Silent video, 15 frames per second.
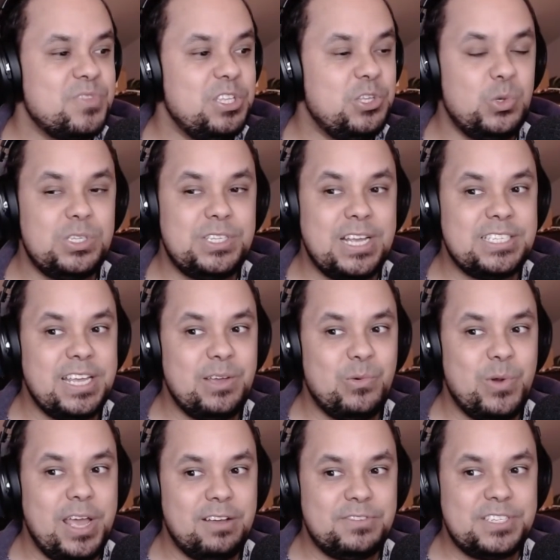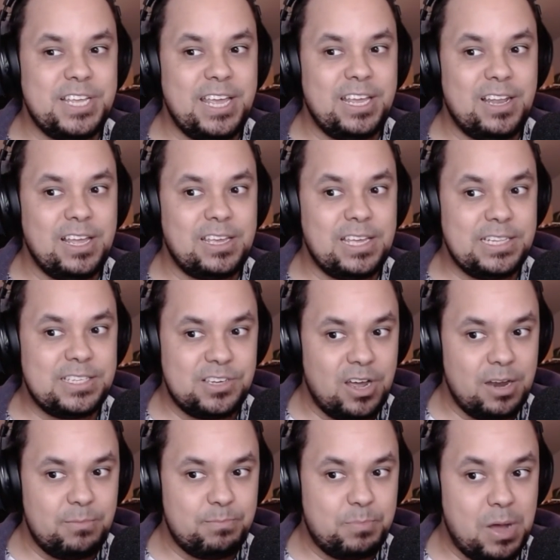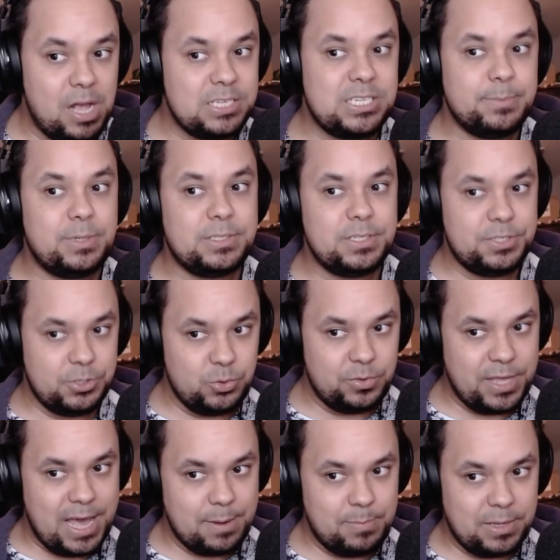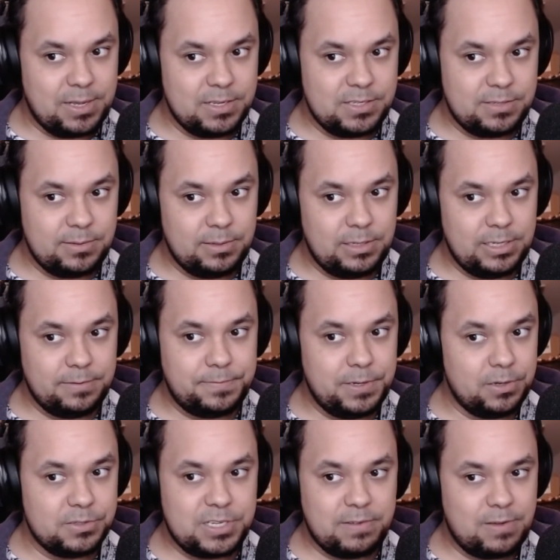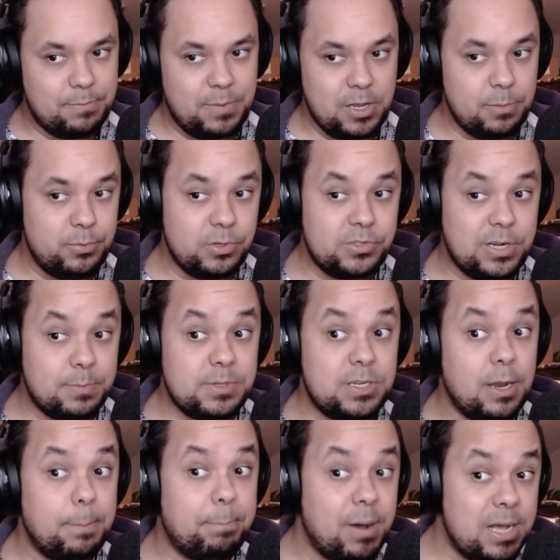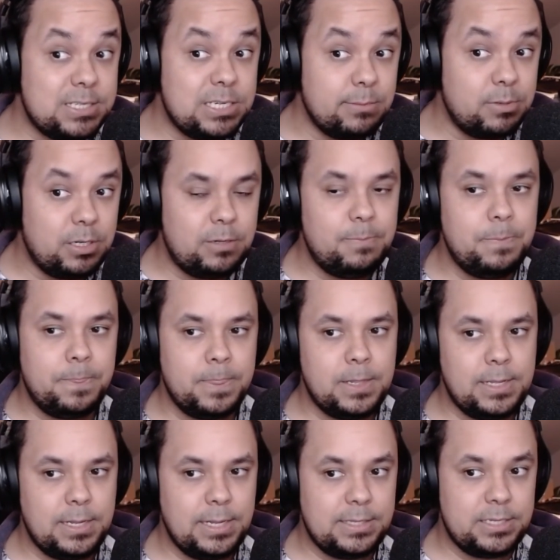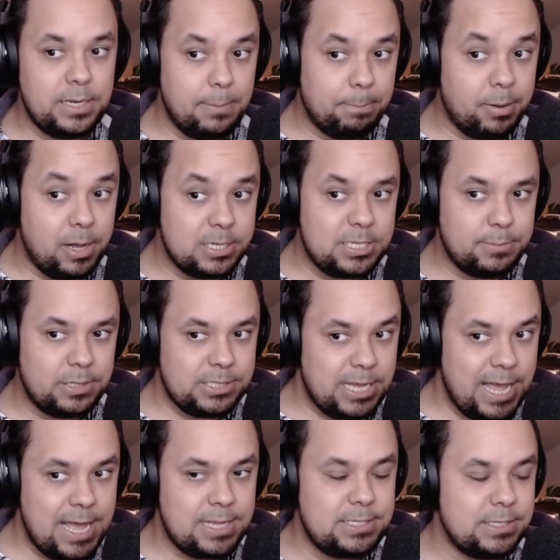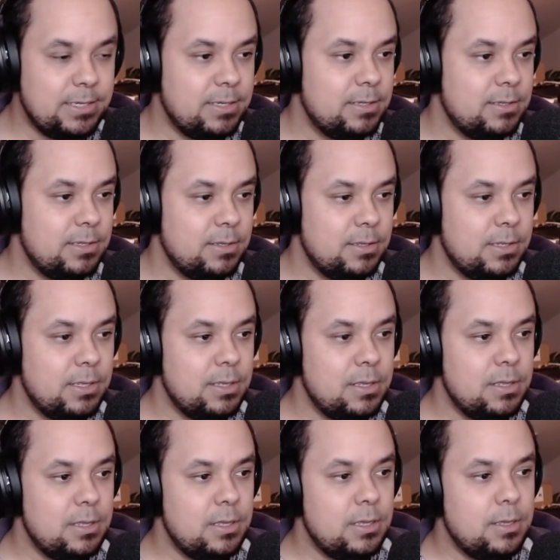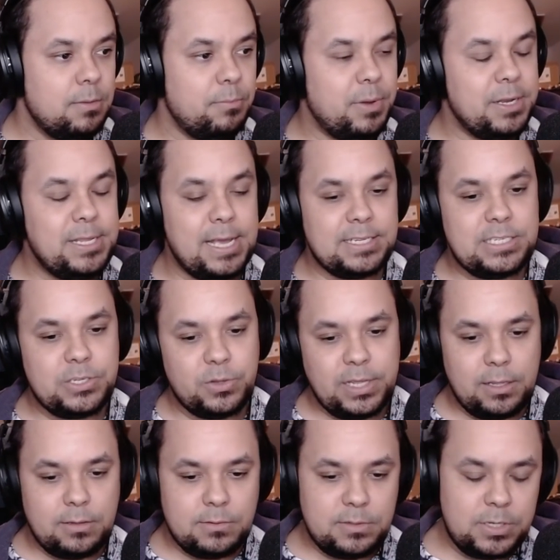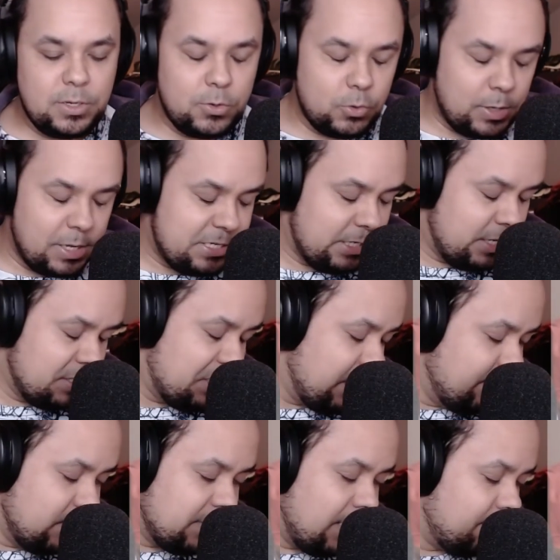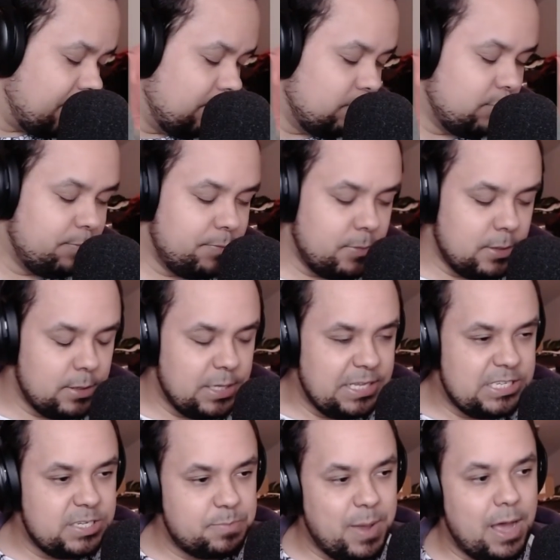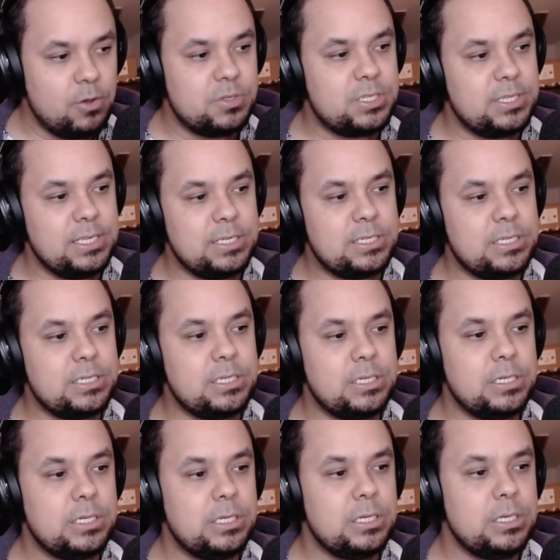used as a way of saying like it's not possible to do that, because lifting yourself up by your bootstraps is not possible. It's an impossible task. But yes, so they so I see conservatives often espouse this